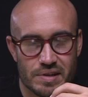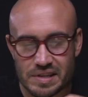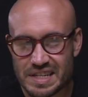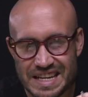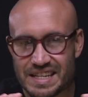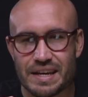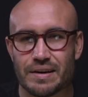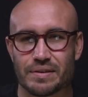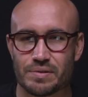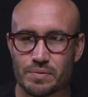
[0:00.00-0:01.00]
a
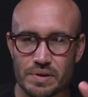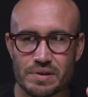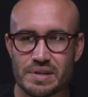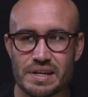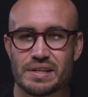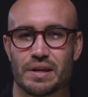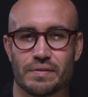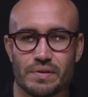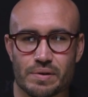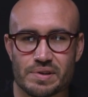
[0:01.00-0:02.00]
detail, it's a weird detail
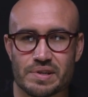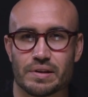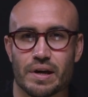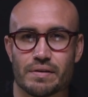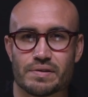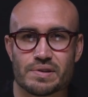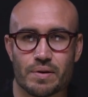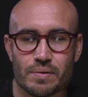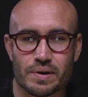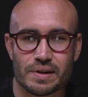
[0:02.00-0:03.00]
I've noticed in a lot of his
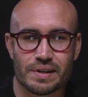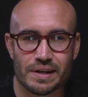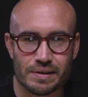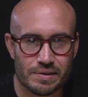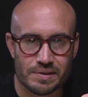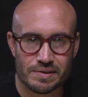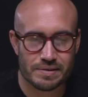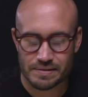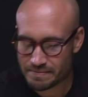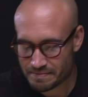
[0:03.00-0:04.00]
artwork that I
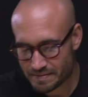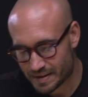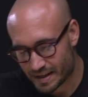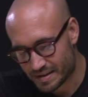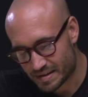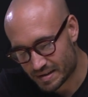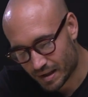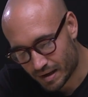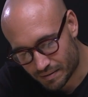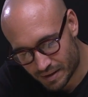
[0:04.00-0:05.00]
just
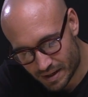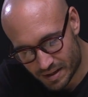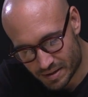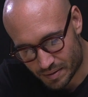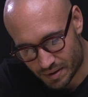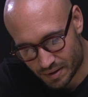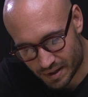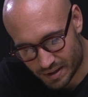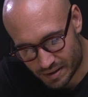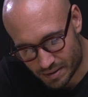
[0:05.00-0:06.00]
love. So we're gonna go
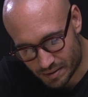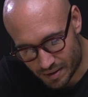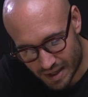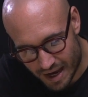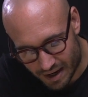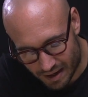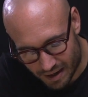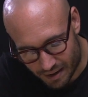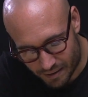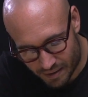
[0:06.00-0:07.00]
ahead and do that
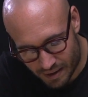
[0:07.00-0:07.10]
now.